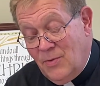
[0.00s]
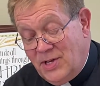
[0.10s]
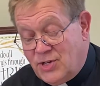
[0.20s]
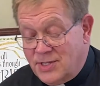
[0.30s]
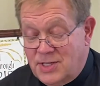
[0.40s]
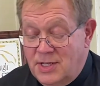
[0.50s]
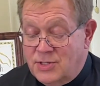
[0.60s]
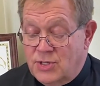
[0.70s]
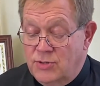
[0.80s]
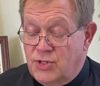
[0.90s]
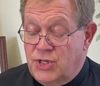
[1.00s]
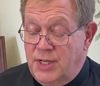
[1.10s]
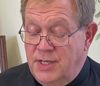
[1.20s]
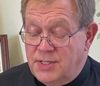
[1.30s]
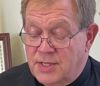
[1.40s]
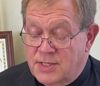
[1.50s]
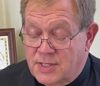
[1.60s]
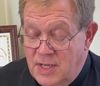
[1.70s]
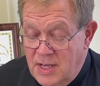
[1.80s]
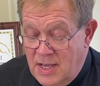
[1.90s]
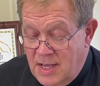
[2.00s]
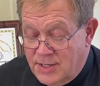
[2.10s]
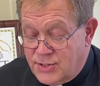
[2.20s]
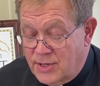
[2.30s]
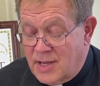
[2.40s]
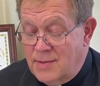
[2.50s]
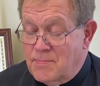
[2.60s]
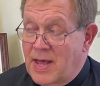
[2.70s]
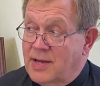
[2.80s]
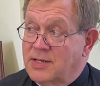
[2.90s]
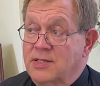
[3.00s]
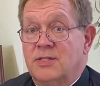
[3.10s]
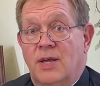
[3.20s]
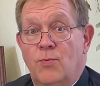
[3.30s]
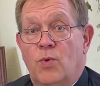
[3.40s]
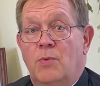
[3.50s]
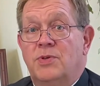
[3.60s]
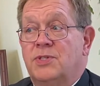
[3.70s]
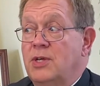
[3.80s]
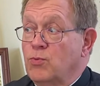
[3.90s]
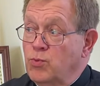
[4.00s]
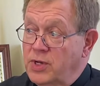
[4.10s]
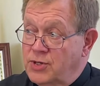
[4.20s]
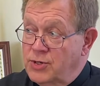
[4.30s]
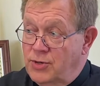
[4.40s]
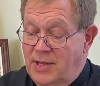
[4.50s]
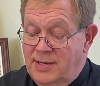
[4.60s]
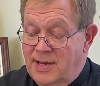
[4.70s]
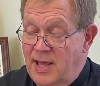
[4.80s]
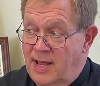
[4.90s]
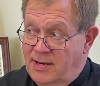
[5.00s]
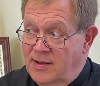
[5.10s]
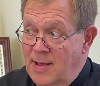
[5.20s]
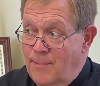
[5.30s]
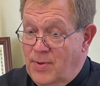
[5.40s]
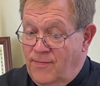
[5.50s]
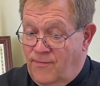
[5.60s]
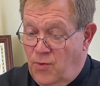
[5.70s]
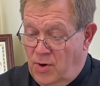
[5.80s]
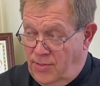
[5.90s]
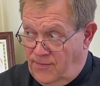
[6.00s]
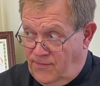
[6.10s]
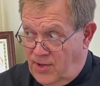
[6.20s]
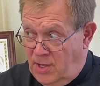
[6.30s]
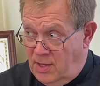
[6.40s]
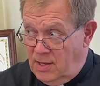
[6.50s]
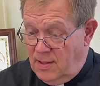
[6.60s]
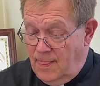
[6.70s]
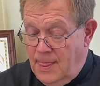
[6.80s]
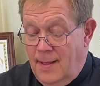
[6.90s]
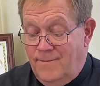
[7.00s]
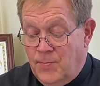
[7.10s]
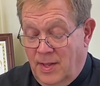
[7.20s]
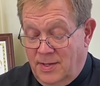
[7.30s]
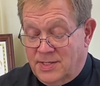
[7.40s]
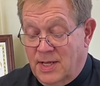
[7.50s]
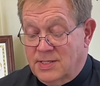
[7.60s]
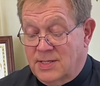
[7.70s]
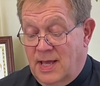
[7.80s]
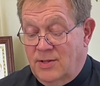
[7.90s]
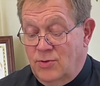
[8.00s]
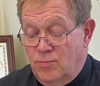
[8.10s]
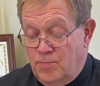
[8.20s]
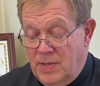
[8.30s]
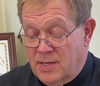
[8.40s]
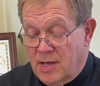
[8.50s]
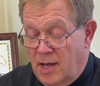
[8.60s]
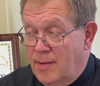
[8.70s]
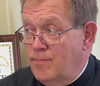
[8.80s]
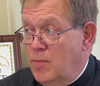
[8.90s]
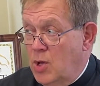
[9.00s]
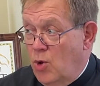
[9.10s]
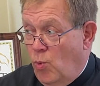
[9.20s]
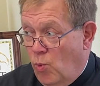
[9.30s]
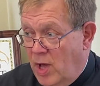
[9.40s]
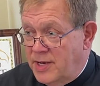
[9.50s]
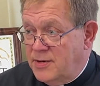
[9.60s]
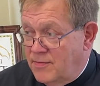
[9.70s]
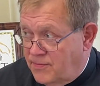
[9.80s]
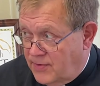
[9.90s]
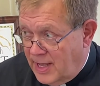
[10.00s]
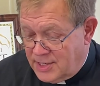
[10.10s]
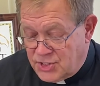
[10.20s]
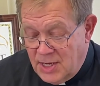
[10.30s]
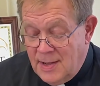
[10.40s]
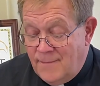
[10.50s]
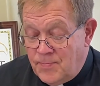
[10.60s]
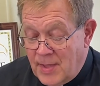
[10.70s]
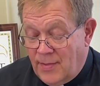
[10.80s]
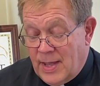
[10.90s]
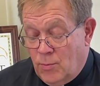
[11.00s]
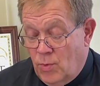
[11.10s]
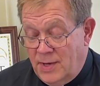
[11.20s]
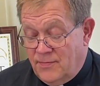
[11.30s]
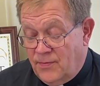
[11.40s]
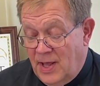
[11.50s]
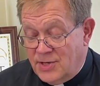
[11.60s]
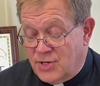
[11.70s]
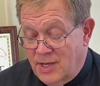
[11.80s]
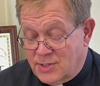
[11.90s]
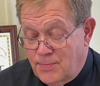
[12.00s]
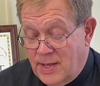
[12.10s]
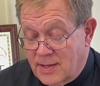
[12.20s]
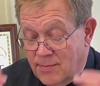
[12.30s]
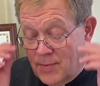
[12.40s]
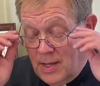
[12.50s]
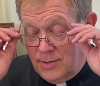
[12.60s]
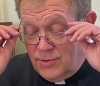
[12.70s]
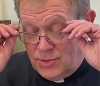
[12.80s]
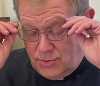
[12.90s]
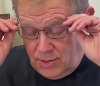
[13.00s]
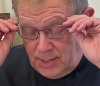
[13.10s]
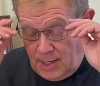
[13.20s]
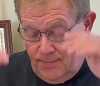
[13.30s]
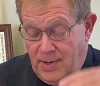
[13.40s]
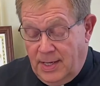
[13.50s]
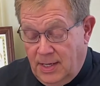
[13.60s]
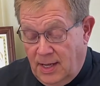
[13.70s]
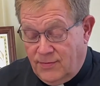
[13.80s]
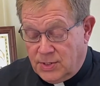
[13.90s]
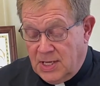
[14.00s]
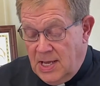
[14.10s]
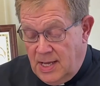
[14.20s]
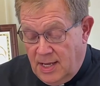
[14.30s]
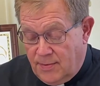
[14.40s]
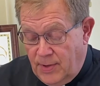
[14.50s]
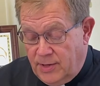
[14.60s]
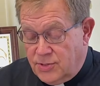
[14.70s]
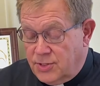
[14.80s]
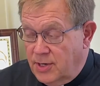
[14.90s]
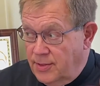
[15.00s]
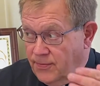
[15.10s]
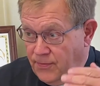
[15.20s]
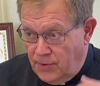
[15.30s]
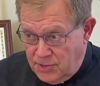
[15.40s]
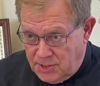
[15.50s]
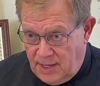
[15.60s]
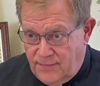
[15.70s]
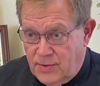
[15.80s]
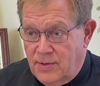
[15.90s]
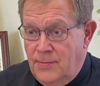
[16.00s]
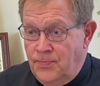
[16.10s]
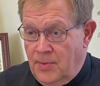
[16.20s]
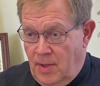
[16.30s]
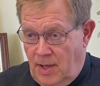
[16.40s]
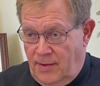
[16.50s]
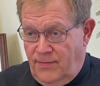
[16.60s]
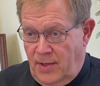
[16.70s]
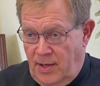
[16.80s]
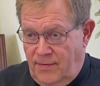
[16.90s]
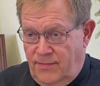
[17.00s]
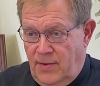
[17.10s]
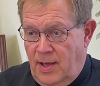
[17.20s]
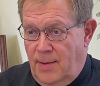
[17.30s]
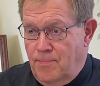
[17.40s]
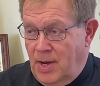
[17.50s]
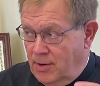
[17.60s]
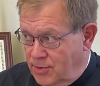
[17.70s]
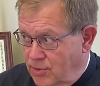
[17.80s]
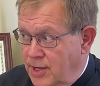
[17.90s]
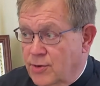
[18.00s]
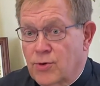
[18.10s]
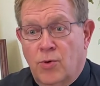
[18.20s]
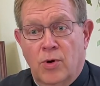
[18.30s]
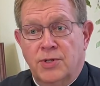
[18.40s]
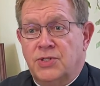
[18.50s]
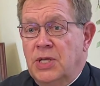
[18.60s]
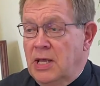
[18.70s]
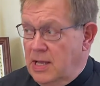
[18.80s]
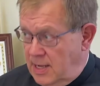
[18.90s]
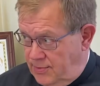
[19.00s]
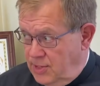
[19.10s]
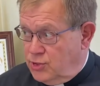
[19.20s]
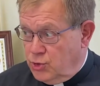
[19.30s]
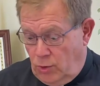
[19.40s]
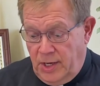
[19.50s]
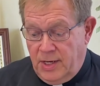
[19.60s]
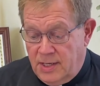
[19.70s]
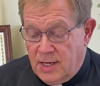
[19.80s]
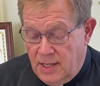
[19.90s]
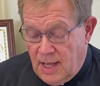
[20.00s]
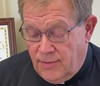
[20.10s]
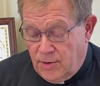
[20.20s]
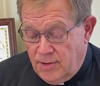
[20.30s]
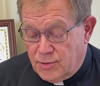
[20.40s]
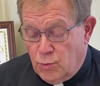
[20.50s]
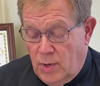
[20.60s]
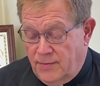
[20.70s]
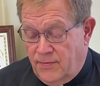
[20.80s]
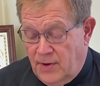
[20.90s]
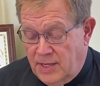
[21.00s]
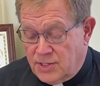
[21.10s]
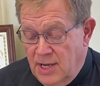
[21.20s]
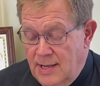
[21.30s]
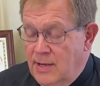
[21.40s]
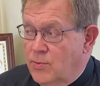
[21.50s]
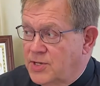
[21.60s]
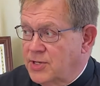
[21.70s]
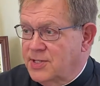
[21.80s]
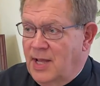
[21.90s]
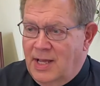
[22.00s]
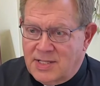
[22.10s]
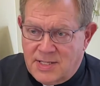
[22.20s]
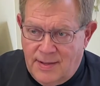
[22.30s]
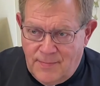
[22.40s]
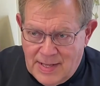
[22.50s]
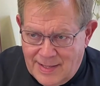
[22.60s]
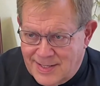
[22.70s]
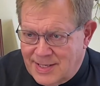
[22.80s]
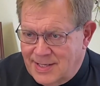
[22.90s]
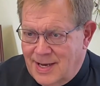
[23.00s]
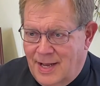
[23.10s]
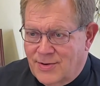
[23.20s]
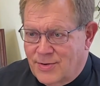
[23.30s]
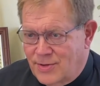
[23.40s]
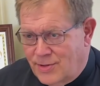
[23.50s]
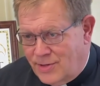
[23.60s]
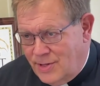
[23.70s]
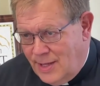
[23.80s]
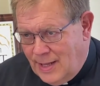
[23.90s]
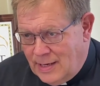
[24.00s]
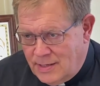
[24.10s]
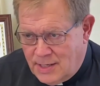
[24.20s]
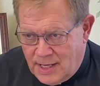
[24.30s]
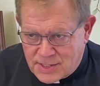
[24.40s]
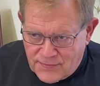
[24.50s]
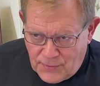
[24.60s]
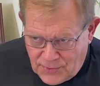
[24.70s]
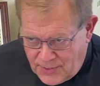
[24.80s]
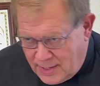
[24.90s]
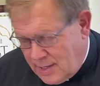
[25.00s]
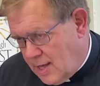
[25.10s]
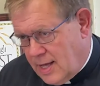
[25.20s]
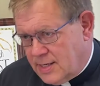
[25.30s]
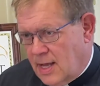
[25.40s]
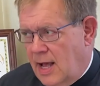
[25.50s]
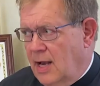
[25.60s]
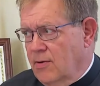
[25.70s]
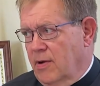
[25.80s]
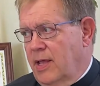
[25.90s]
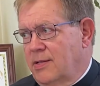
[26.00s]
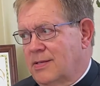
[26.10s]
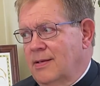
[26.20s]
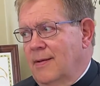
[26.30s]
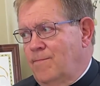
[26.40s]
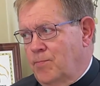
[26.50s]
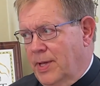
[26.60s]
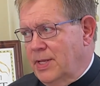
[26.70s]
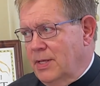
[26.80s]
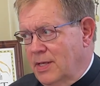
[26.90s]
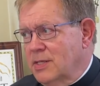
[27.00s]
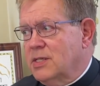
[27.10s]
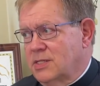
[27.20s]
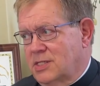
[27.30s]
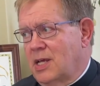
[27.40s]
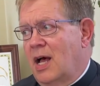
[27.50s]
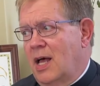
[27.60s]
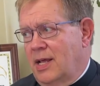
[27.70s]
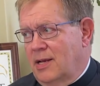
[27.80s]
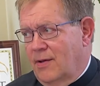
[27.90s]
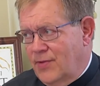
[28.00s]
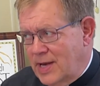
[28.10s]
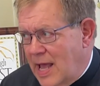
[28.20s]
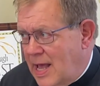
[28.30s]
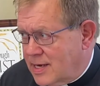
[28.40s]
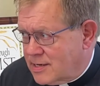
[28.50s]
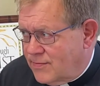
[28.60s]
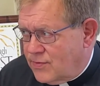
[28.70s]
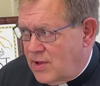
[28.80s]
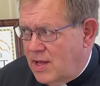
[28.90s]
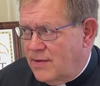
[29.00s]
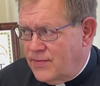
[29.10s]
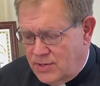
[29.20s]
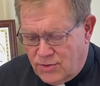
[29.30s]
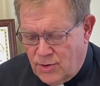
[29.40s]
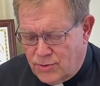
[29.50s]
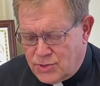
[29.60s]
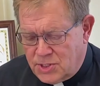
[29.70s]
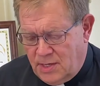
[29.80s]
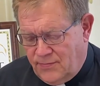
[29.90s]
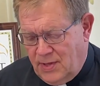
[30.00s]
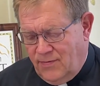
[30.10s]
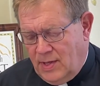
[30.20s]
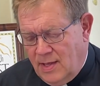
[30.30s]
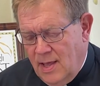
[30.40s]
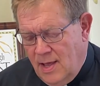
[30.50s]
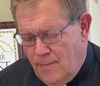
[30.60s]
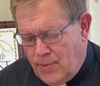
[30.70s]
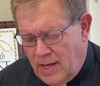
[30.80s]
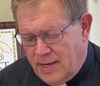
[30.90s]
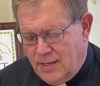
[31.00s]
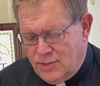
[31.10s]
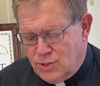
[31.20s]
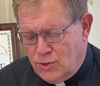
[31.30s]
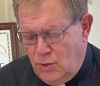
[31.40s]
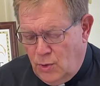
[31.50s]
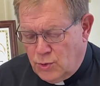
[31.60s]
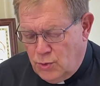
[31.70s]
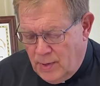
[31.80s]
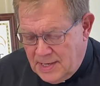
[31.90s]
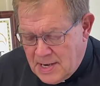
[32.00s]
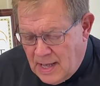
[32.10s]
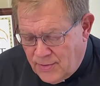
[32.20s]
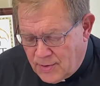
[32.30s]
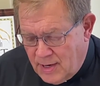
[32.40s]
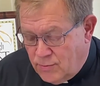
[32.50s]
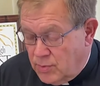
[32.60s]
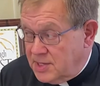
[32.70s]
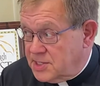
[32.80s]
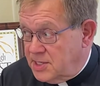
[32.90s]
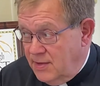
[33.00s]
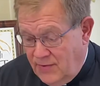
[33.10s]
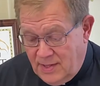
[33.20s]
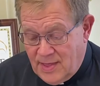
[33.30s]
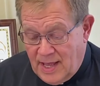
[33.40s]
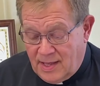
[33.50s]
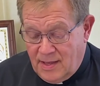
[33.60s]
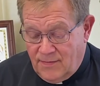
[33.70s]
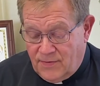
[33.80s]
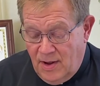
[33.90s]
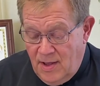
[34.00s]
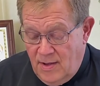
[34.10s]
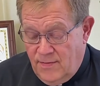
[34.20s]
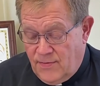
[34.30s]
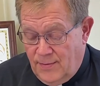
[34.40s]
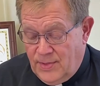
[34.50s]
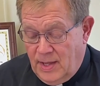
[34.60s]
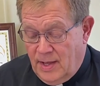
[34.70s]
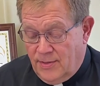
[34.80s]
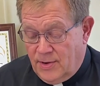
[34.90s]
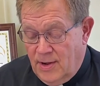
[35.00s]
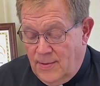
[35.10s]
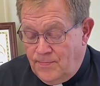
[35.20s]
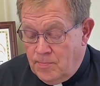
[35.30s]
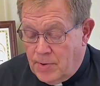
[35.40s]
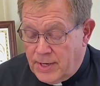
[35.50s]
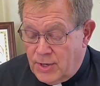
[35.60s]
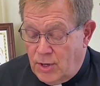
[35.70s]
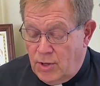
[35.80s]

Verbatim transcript: we just did. So Jesus is looking back to say, what was the original intent before the fall? Mm-hmm. And he says that you become one flesh. Now, that one flesh aspect can be understood on many levels. It can be understood on the first level of, of uh, marital intercourse, and the joining together is one flesh, which is not some incidental, lustful thing God tolerates, mm-hmm. but is a sign of an act of love and total self giving, body and soul, to another and receiving that gift from the other. But it